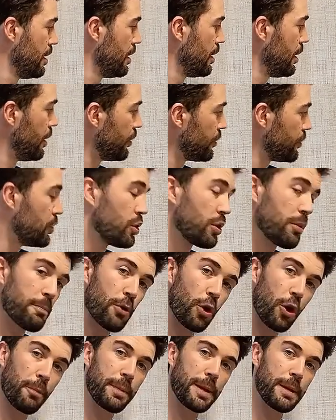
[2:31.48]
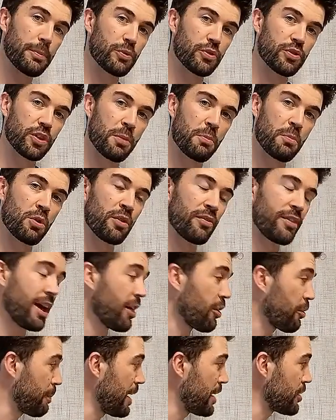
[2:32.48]
So you can plot people somewhere on that
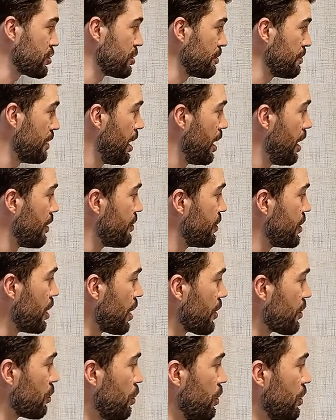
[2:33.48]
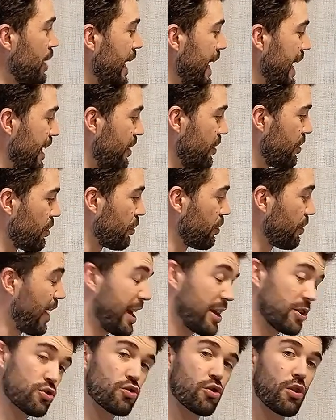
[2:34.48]
spectrum. The other one is their
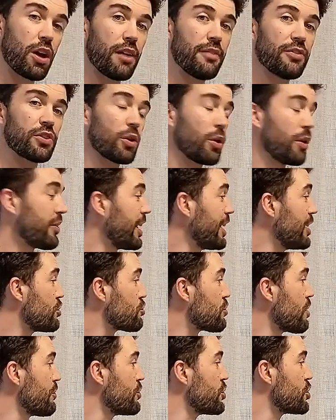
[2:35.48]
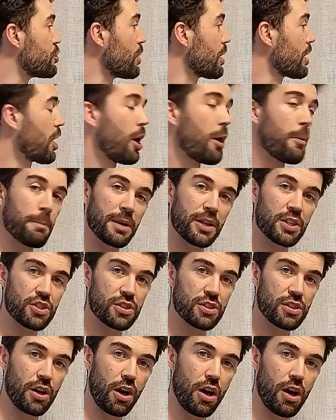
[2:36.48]
drive. So are they driven to accomplish a
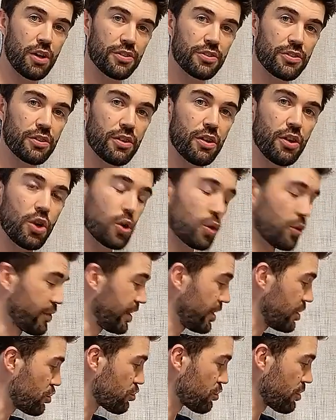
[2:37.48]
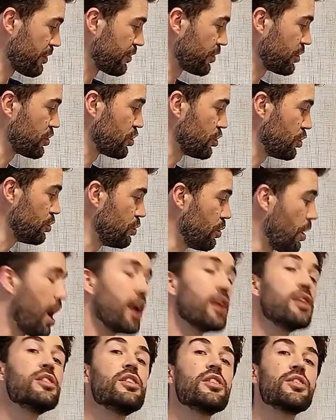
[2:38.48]
task, or are they driven to
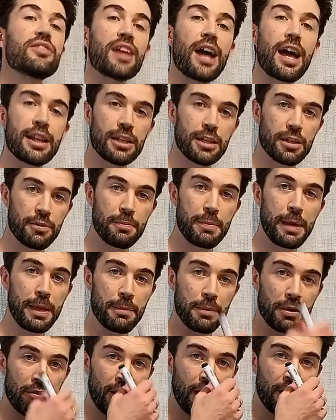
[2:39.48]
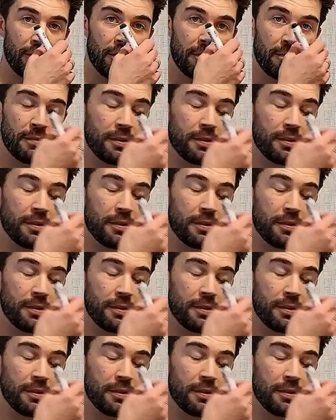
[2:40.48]
understand the people around them?